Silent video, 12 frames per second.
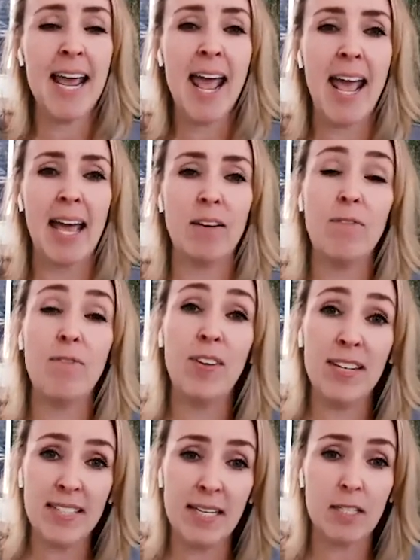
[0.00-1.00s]
and
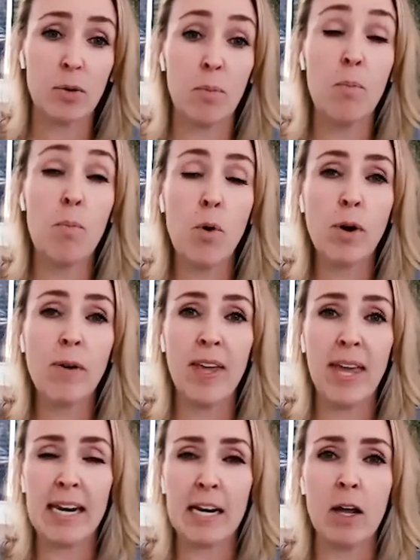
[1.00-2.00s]
visit more of
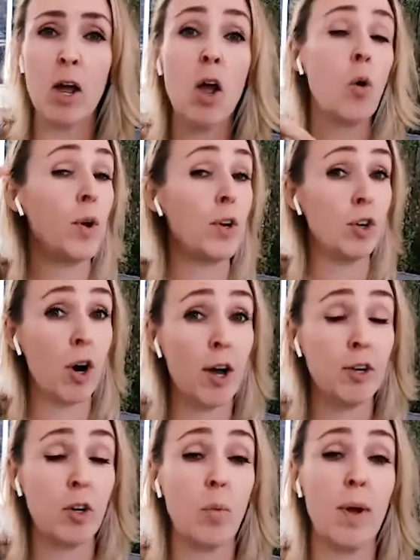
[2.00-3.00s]
Canada when you're on
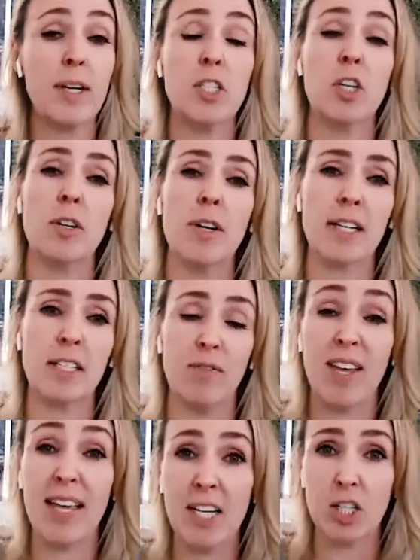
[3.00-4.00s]
your way to your next
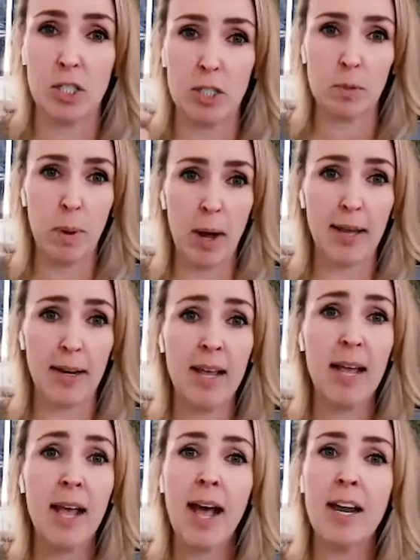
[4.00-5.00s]
vacation spot.
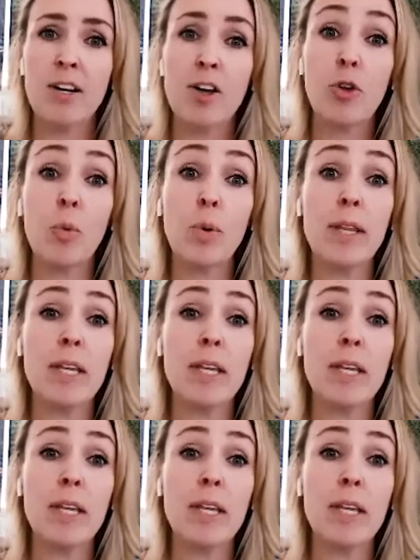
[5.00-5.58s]
Another really